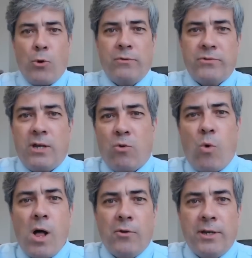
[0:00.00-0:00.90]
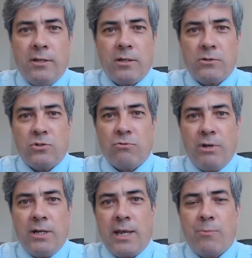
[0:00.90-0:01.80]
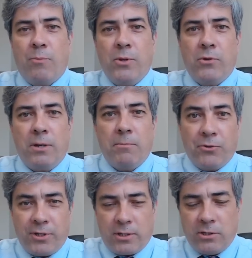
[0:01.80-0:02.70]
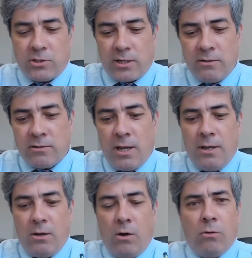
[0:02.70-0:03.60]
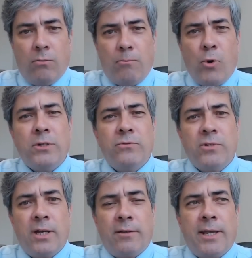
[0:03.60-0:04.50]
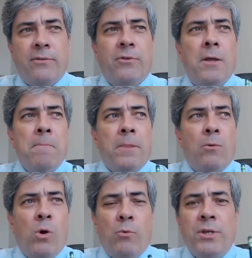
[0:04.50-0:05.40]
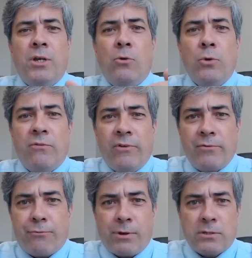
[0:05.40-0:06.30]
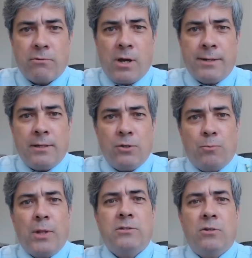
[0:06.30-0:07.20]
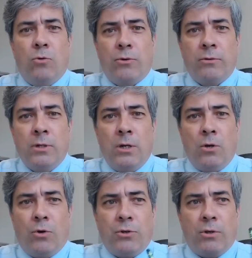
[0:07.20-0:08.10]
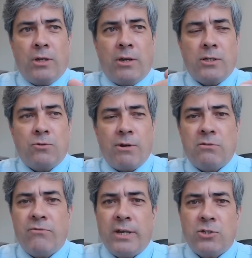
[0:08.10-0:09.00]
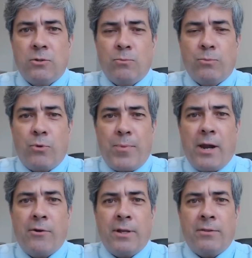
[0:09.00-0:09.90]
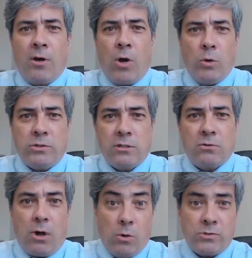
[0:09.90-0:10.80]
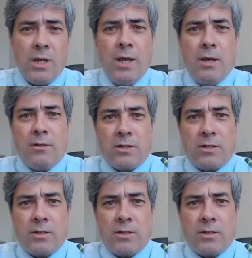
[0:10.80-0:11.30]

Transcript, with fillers: point of sale quality touchscreen capability, multi-touch that is, oh, point of sale, yes. Well, when you go to your favorite restaurant and you place an order or you, you get your reservation prepared and the hostess or host